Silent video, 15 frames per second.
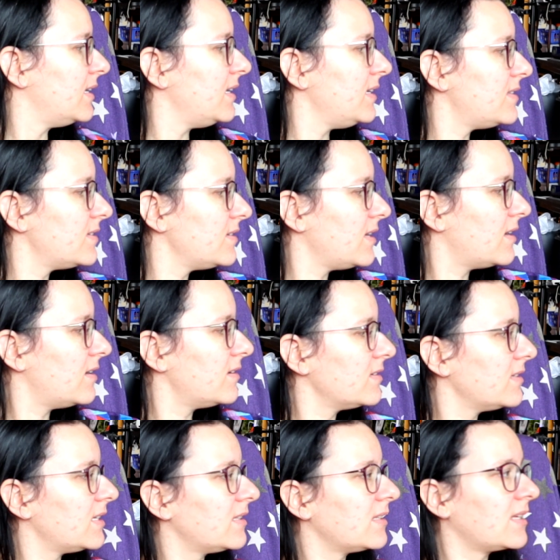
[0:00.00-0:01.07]

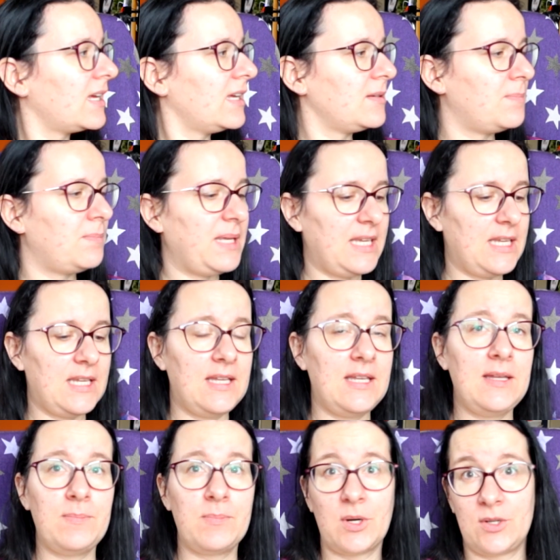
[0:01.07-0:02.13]
yarn that can
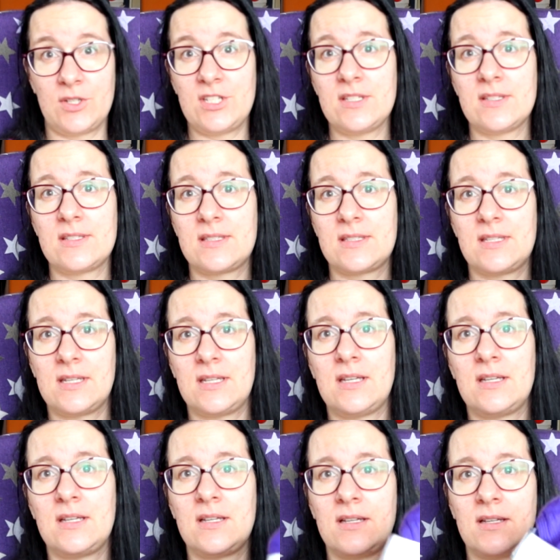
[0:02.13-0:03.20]
be purchased
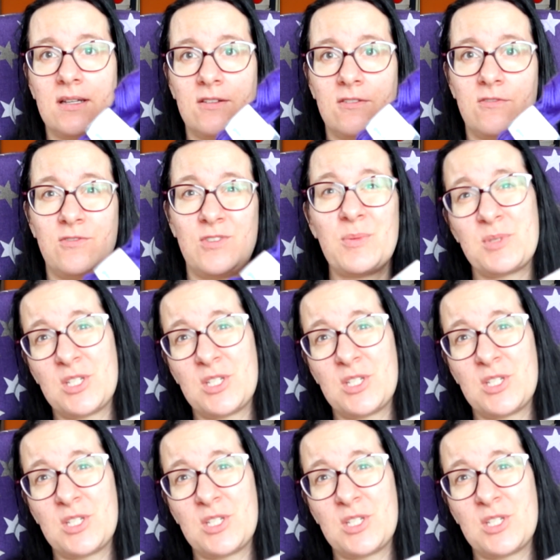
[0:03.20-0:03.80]
from